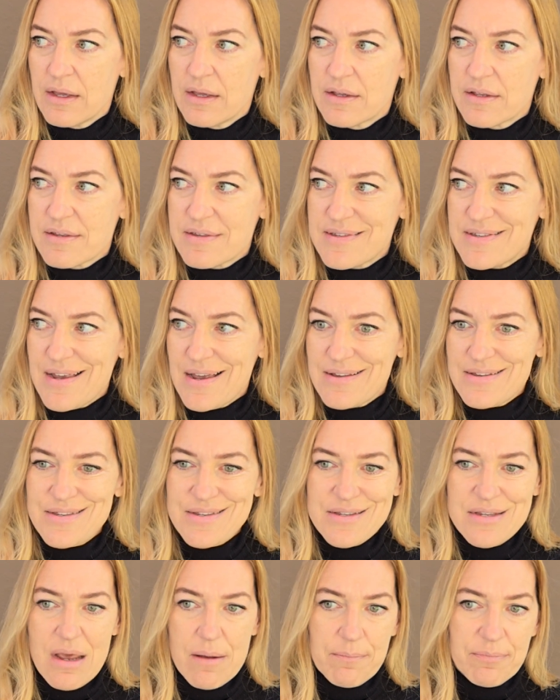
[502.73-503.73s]
says
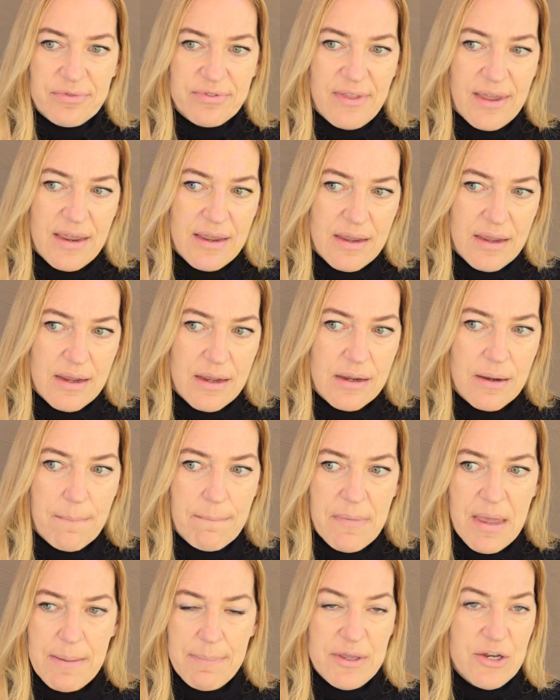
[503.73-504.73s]
something
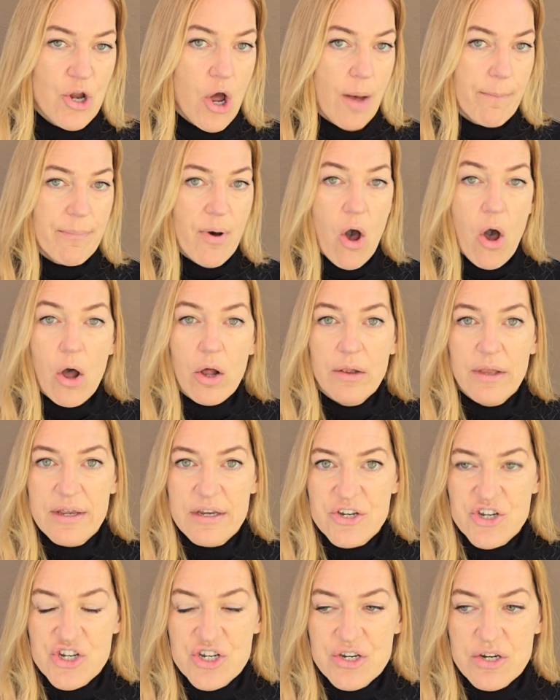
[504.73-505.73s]
maybe not
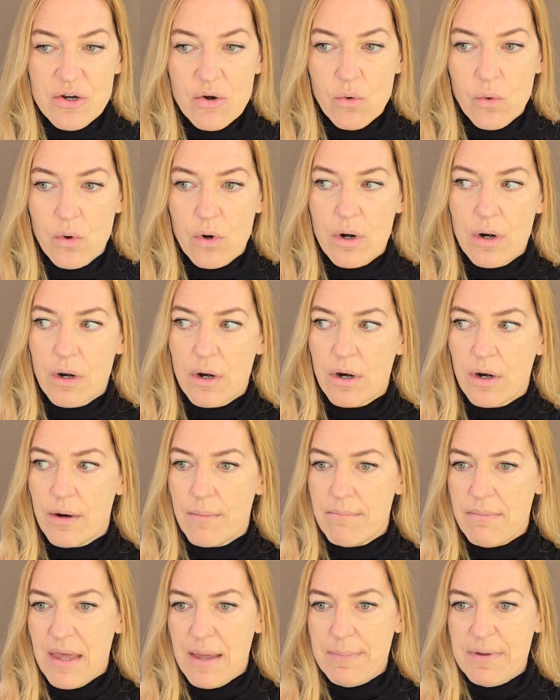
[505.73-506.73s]
polished, or
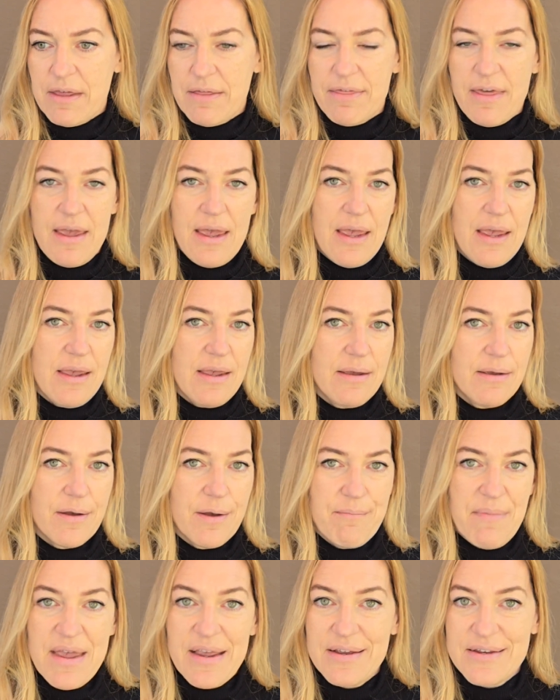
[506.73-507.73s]
maybe they
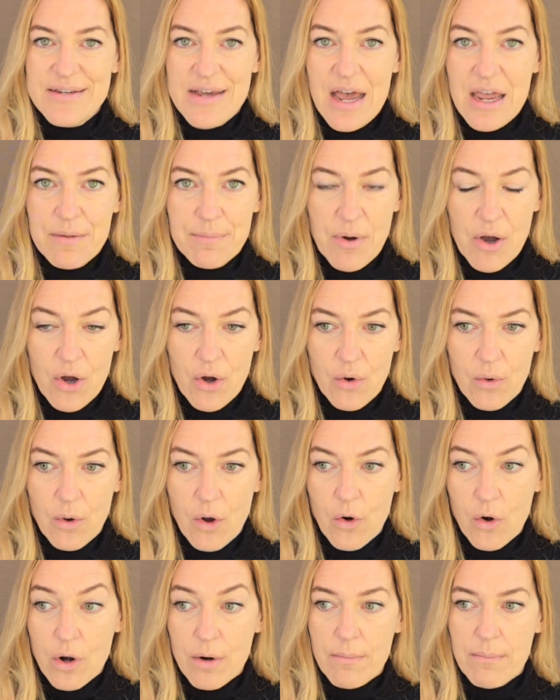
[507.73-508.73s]
make a typo,
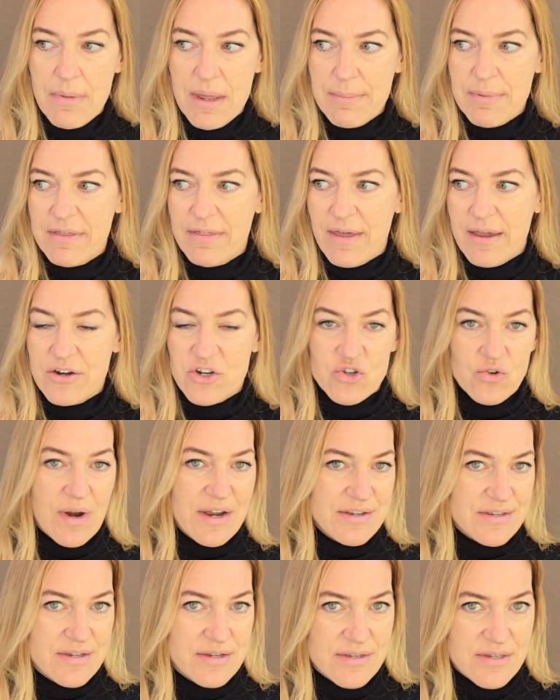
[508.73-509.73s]
or maybe they
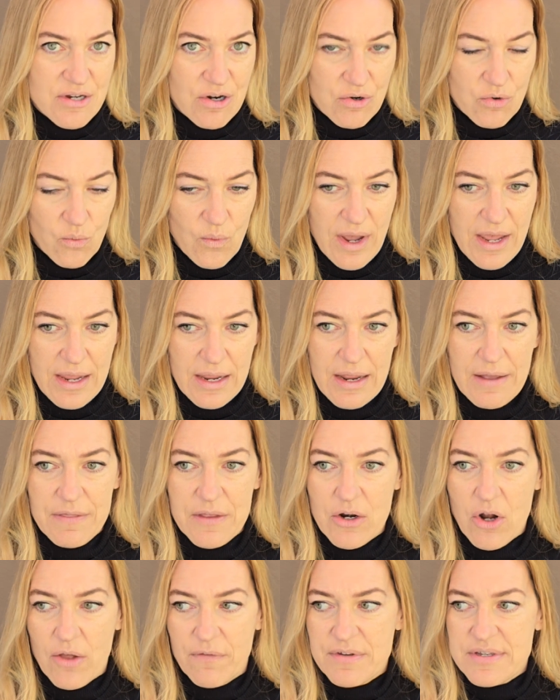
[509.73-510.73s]
dress a certain way, and
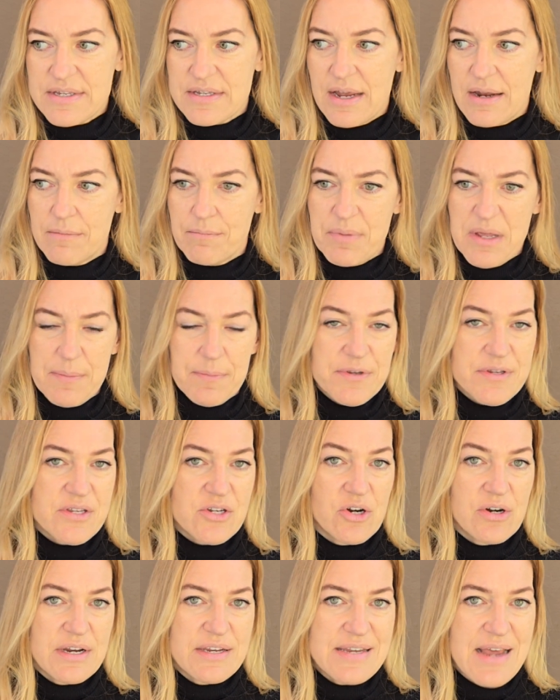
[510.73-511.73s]
then all of a sudden people
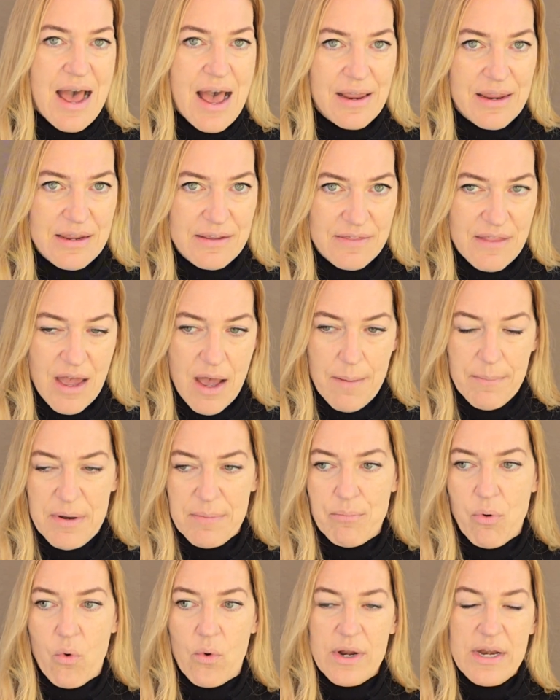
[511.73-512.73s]
start attacking them
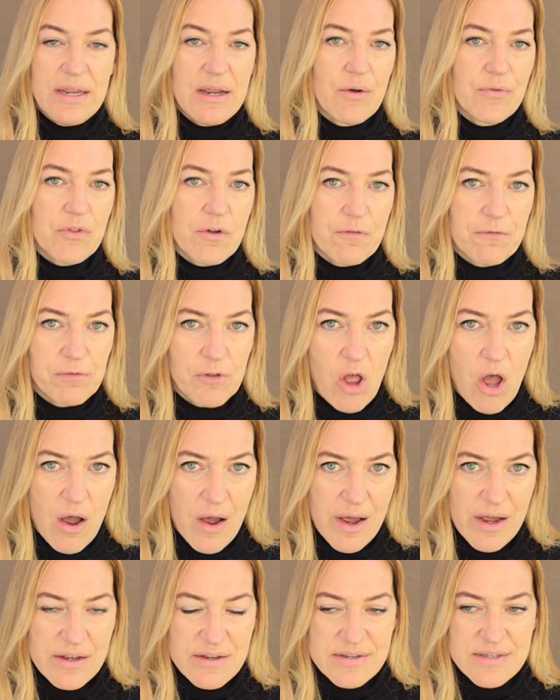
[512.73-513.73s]
and pointing out their
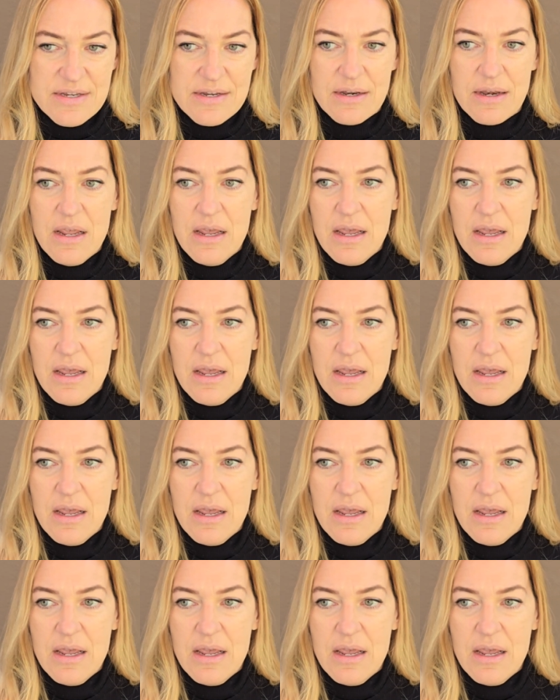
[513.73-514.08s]
flaws and